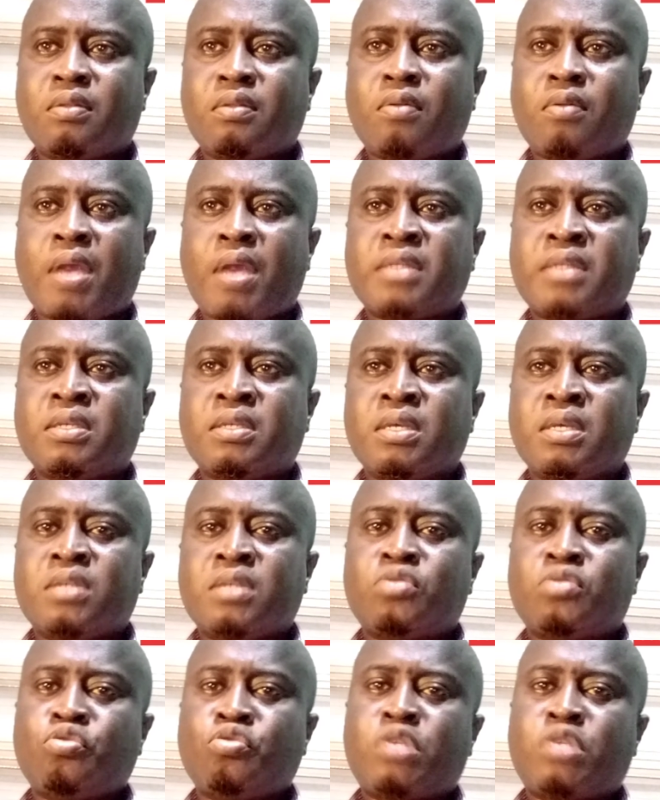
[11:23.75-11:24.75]
right?
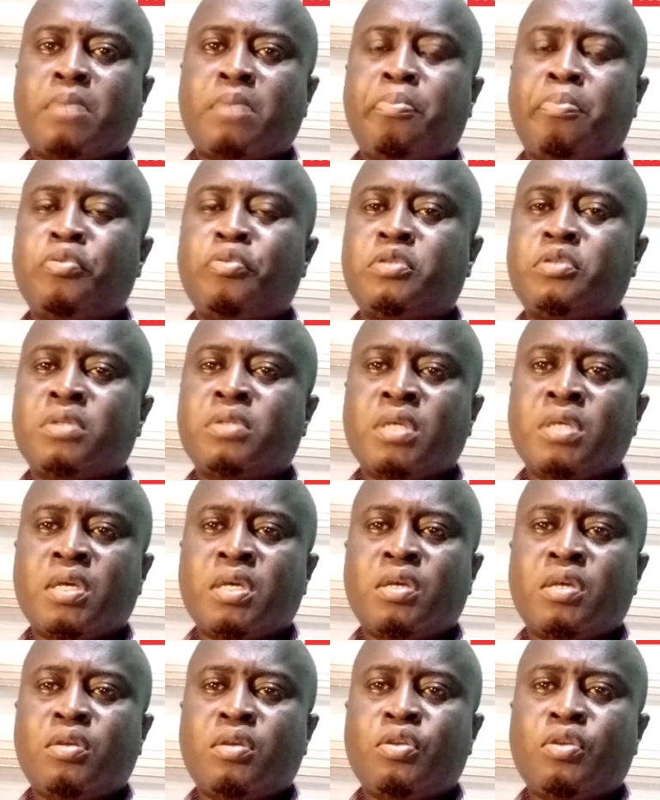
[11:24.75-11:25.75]
So you can put
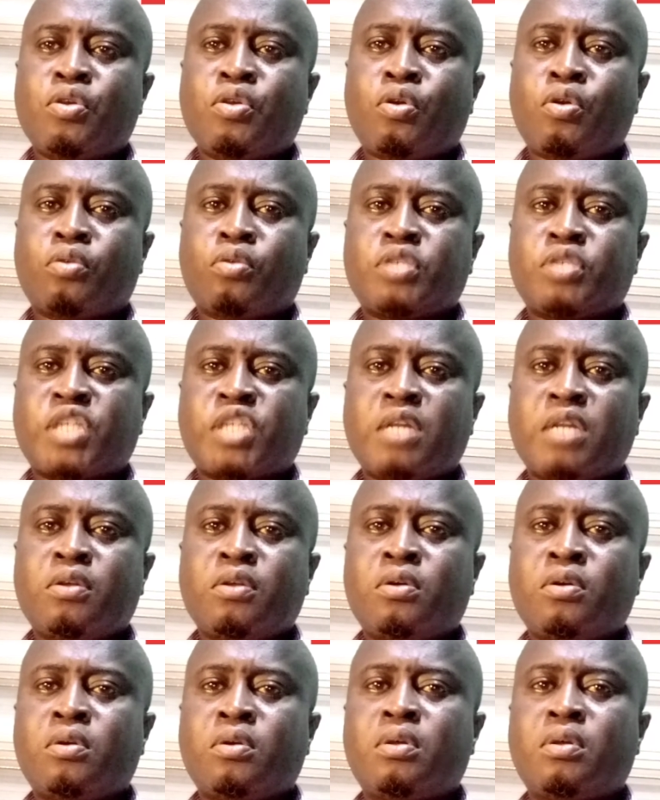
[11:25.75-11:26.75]
your
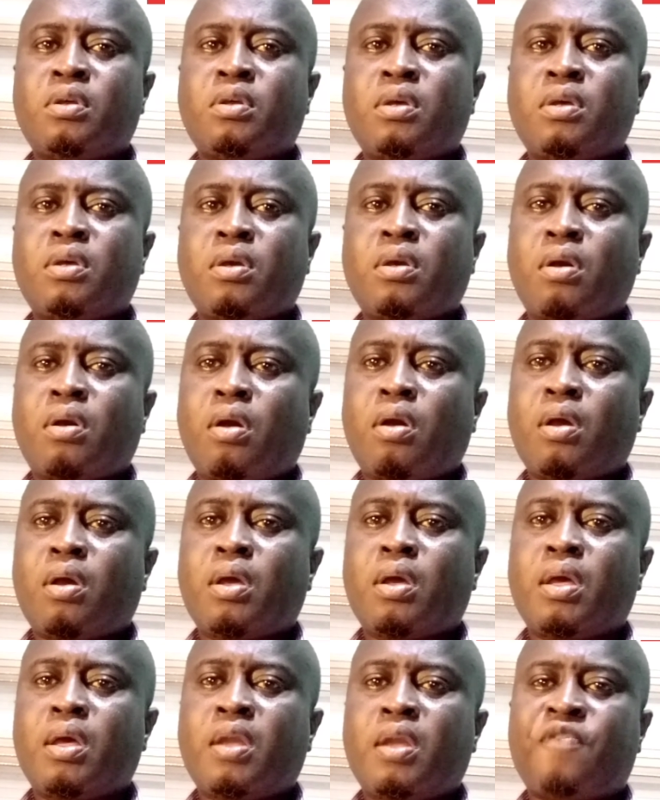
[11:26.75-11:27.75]
schedule
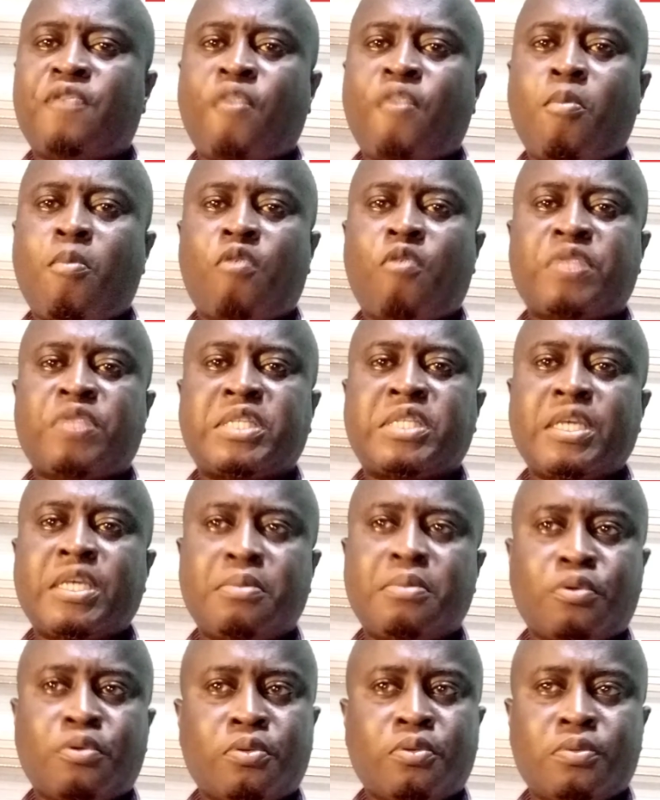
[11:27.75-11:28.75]
in a form of a
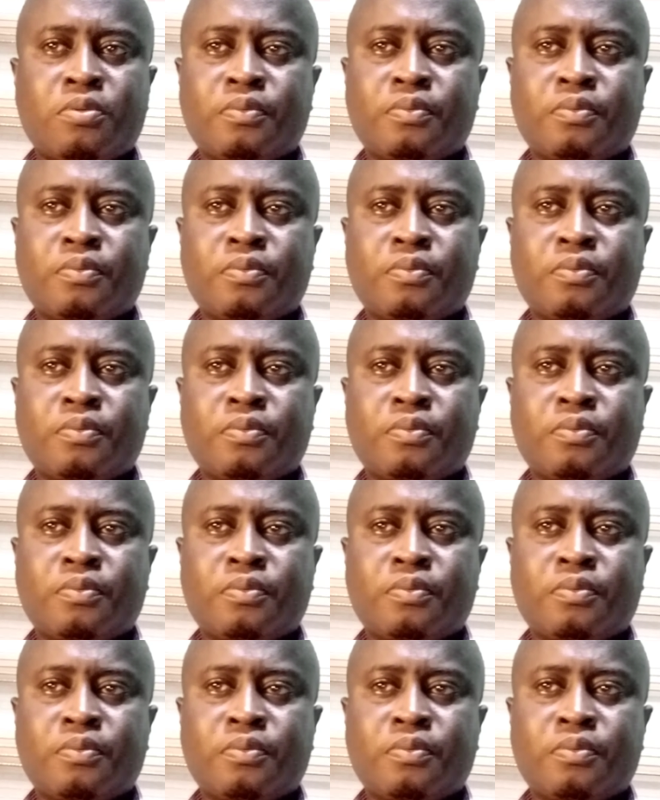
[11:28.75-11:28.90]
table